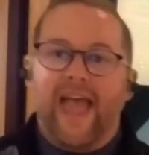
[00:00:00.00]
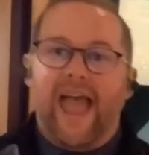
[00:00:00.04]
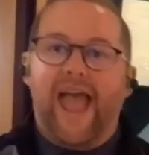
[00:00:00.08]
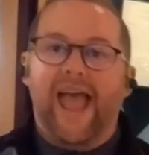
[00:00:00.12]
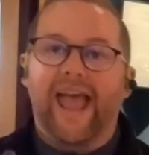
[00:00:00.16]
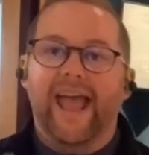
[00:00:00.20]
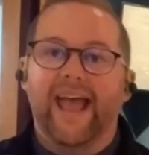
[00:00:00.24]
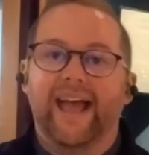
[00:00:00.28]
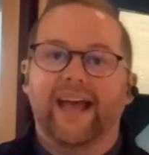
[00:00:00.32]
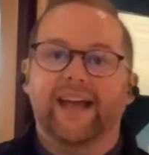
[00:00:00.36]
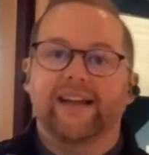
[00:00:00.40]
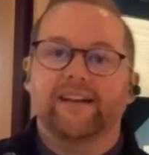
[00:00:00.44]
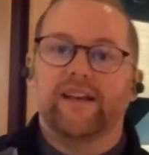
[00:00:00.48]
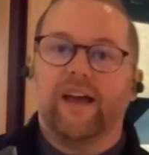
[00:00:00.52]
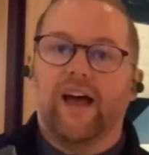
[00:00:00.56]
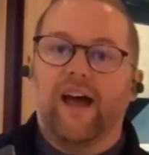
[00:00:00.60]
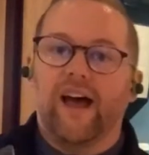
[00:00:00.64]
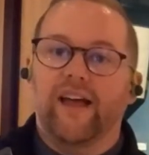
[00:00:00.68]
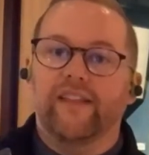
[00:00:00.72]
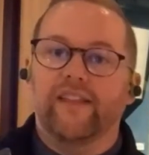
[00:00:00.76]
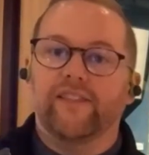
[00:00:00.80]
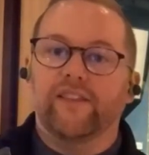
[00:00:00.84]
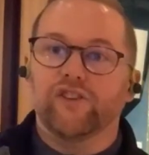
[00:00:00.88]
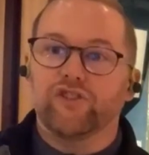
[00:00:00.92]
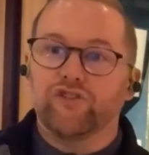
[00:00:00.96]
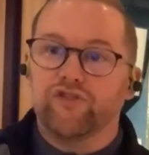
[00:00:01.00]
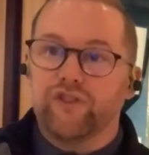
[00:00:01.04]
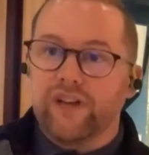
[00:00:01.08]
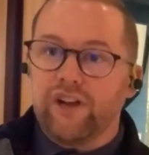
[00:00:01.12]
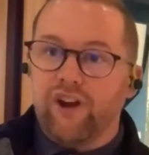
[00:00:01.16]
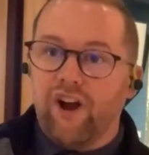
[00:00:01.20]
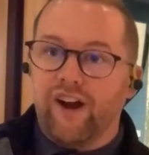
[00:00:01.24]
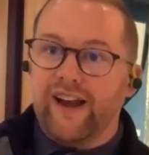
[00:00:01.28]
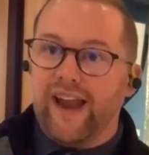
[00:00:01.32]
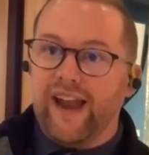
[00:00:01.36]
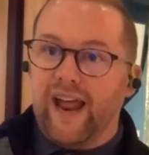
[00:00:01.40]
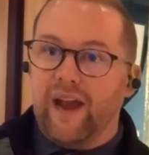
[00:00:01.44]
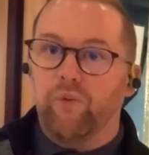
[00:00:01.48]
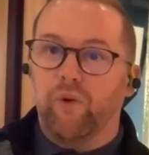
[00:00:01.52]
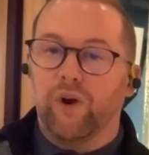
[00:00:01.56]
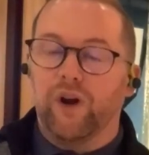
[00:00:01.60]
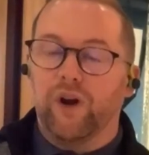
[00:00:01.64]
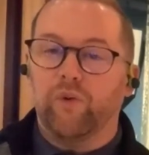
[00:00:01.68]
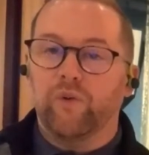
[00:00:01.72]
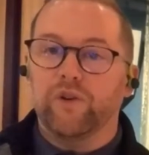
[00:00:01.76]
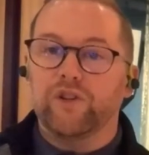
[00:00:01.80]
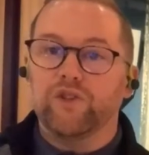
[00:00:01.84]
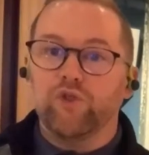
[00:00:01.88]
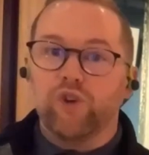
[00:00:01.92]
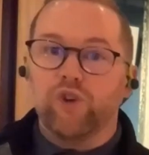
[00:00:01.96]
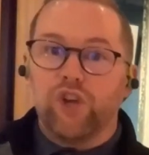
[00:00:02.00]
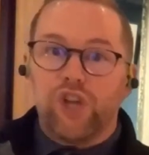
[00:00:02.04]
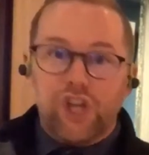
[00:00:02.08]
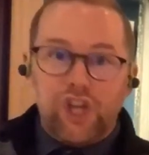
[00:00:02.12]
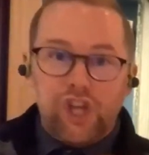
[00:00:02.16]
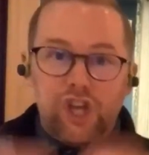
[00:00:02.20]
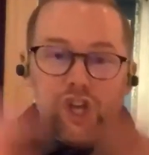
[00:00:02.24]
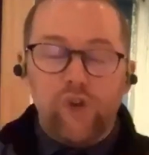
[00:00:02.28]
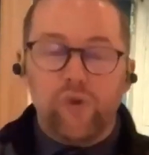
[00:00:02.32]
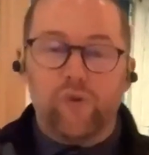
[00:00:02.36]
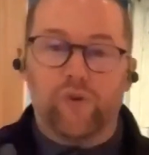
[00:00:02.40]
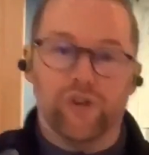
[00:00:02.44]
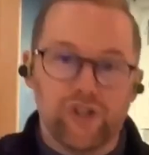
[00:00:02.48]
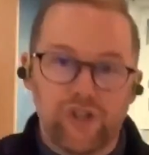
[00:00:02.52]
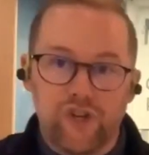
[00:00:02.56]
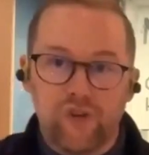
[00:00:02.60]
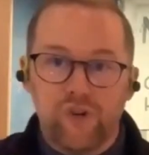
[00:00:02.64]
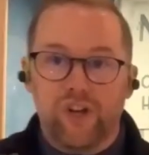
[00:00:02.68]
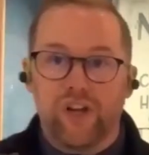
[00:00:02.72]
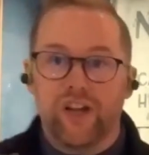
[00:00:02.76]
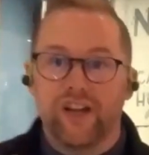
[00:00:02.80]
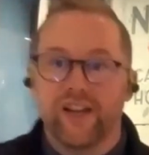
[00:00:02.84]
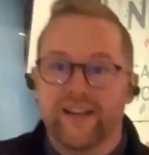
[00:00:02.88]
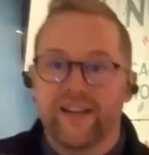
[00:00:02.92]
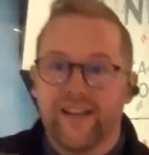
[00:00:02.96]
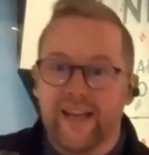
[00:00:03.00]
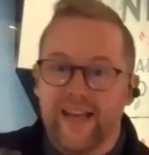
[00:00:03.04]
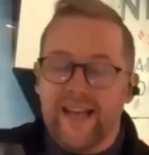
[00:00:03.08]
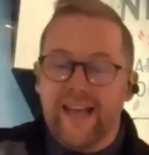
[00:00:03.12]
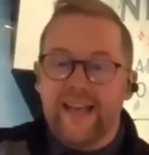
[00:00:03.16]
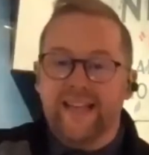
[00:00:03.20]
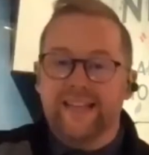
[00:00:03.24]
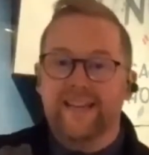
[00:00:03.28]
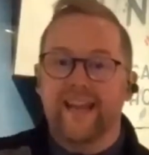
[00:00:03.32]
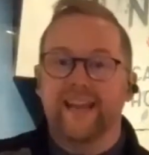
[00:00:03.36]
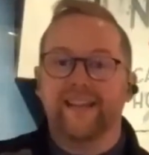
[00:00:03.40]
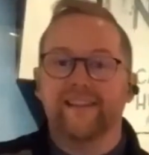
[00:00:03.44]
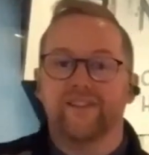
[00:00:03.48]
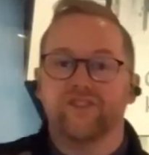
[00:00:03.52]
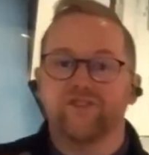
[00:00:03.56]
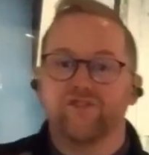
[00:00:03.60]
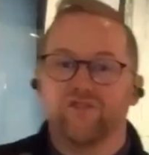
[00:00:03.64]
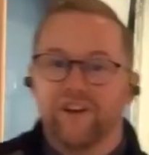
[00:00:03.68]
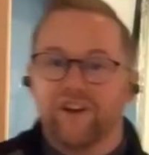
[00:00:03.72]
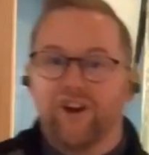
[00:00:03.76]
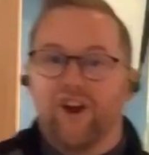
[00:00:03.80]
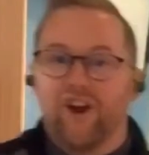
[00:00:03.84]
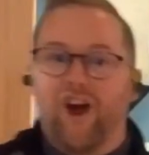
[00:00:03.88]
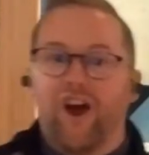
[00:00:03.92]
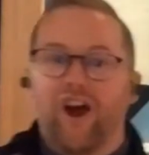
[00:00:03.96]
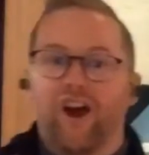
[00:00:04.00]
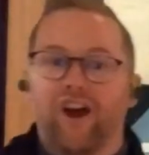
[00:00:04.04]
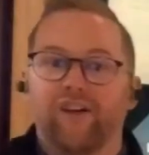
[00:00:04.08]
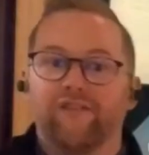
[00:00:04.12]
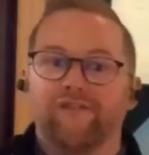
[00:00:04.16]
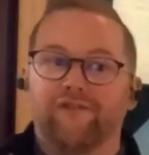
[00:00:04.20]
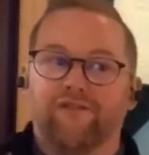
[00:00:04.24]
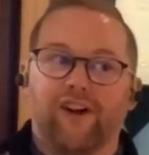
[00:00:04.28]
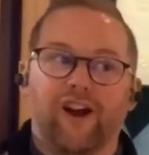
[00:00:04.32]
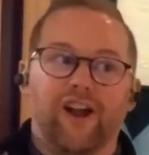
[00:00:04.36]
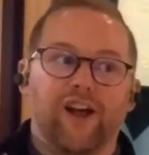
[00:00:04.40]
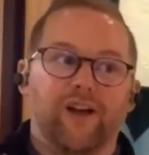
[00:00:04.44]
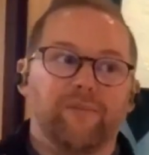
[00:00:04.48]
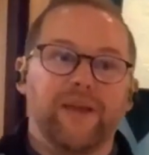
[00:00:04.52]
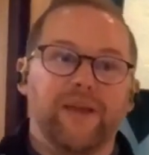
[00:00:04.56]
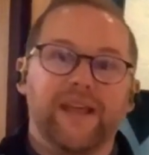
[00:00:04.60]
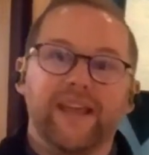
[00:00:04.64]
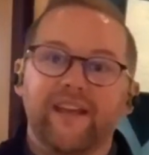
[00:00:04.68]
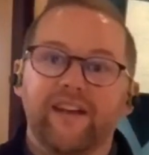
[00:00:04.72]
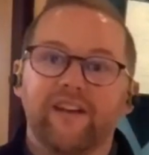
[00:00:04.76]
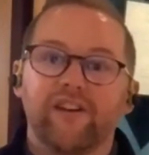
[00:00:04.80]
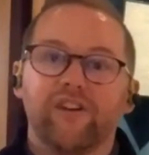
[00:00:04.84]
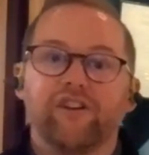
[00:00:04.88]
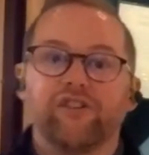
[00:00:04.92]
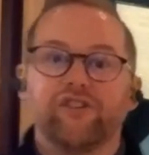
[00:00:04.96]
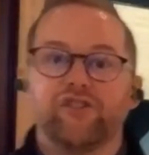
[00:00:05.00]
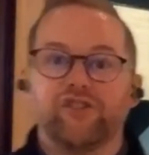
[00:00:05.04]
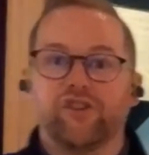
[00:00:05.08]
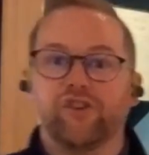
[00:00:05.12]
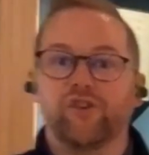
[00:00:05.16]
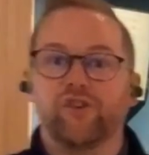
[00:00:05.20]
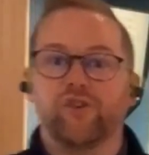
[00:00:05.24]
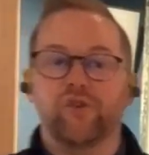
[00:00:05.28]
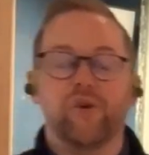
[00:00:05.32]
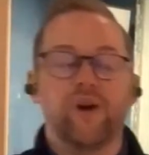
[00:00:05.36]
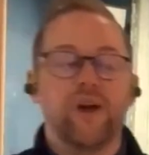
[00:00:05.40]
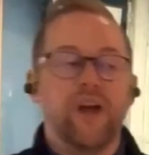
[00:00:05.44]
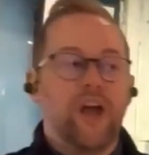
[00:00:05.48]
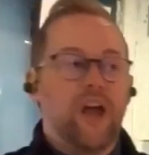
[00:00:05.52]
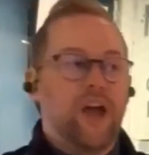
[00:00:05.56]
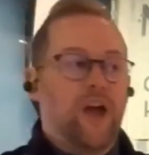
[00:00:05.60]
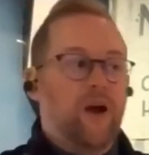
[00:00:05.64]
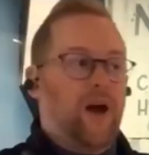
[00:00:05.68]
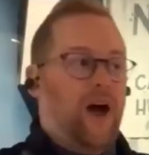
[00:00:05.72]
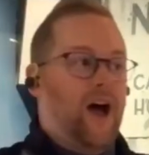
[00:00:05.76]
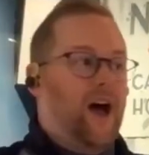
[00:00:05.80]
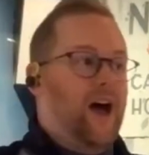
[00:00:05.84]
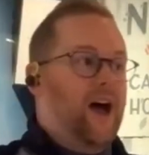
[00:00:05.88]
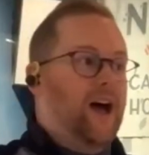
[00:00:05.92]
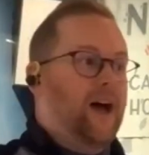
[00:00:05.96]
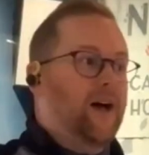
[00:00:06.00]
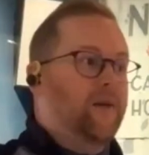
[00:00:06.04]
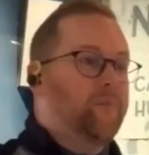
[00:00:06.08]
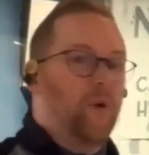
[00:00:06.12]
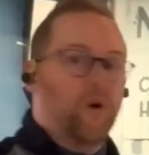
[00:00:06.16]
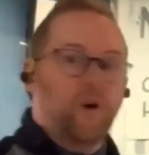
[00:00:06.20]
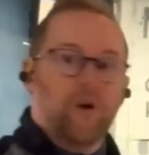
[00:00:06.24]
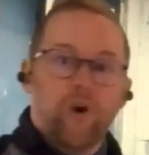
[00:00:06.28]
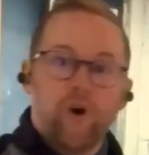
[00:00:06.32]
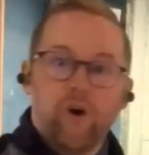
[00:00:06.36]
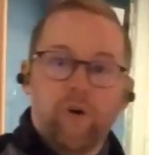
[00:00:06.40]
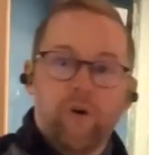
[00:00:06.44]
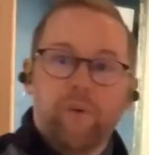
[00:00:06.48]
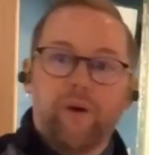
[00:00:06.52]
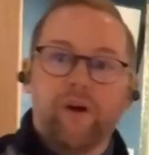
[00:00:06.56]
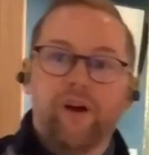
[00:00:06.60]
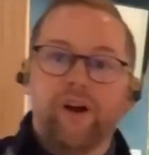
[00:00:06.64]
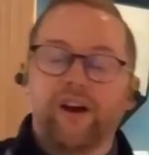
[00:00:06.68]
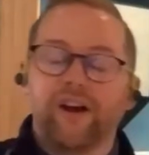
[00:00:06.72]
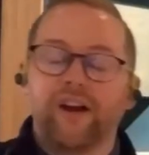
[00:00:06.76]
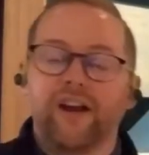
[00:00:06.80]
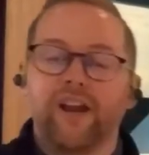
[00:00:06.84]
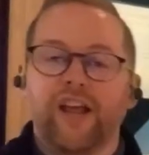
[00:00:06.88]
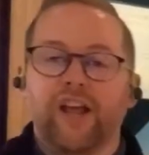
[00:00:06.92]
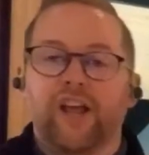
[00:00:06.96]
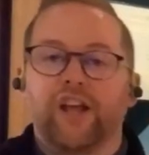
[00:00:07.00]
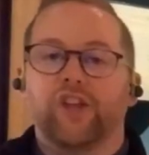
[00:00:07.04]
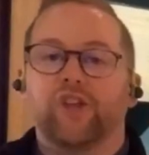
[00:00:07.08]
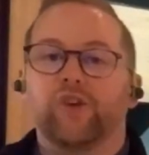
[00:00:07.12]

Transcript: And the streetcar network was huge. You could take the streetcar from here to Port Colborne.